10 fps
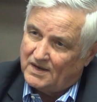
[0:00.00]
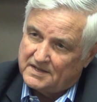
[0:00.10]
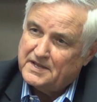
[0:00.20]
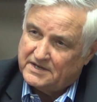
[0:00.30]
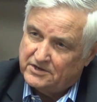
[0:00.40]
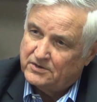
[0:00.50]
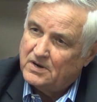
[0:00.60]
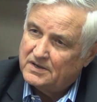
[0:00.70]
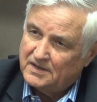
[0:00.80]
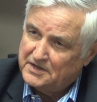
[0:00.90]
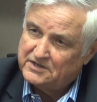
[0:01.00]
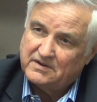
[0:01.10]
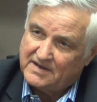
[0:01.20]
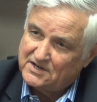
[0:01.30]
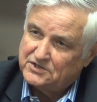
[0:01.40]
Well, I think you
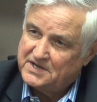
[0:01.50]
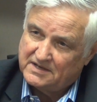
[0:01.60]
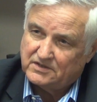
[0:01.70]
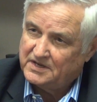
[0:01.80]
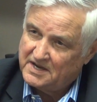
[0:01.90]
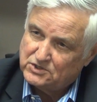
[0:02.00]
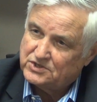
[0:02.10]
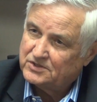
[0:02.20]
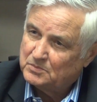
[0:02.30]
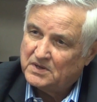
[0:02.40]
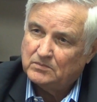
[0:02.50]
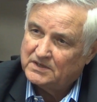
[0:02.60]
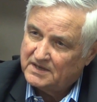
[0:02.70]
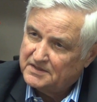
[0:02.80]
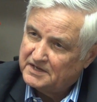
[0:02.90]
got to take the case to the
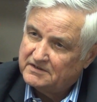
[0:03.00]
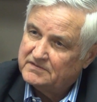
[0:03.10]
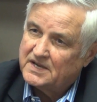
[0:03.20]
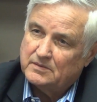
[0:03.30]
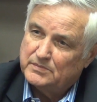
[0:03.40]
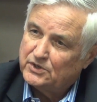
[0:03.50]
public. I think you've got to